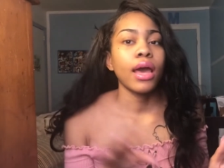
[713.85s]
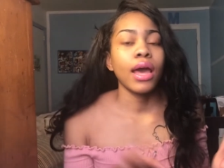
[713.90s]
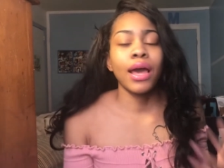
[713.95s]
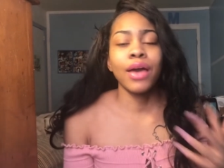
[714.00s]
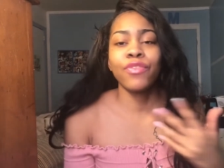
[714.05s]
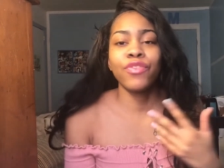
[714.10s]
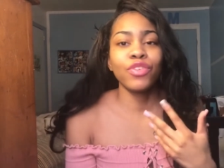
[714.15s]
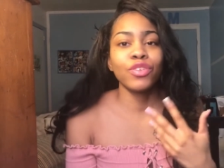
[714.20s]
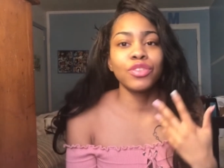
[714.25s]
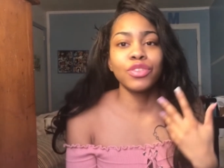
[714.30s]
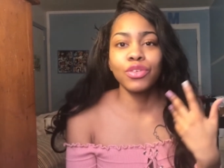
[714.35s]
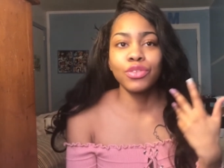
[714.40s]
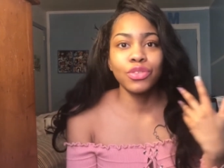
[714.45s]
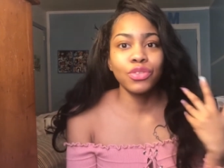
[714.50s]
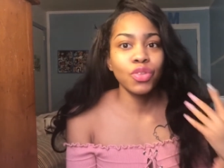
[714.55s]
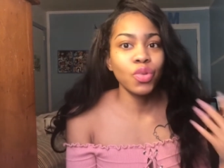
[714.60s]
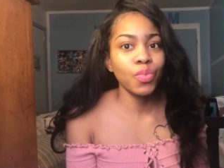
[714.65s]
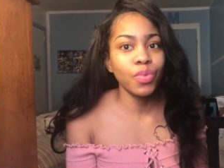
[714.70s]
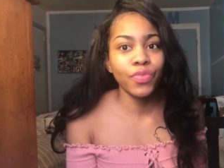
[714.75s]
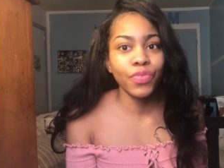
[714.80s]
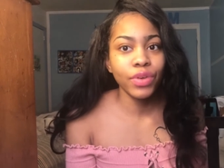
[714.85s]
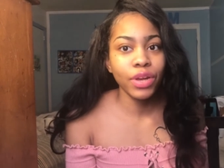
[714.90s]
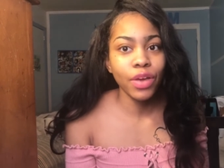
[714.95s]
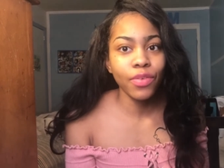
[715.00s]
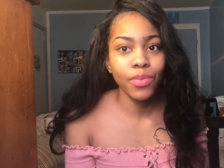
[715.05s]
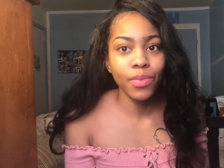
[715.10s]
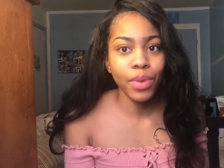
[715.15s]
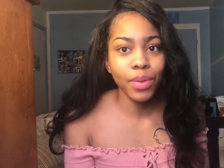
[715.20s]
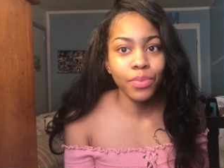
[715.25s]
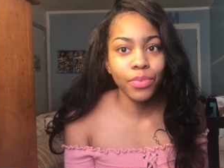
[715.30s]
I feel so stupid for not
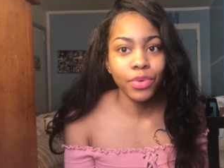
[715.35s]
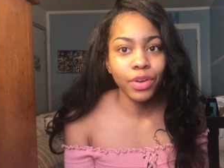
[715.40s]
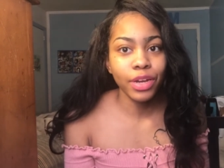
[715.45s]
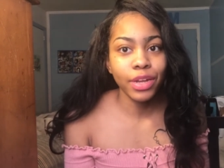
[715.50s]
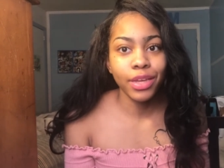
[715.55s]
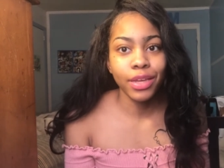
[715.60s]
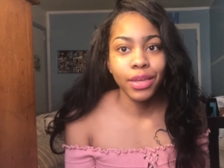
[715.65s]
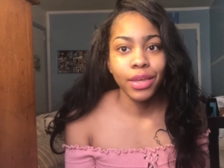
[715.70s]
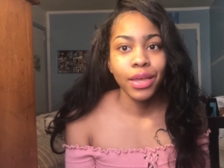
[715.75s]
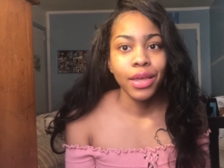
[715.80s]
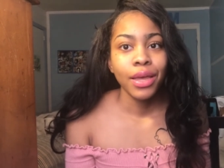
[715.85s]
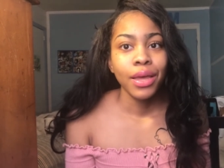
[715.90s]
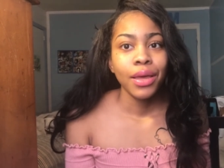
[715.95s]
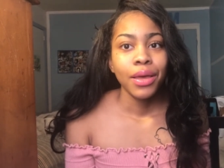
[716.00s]
remembering it.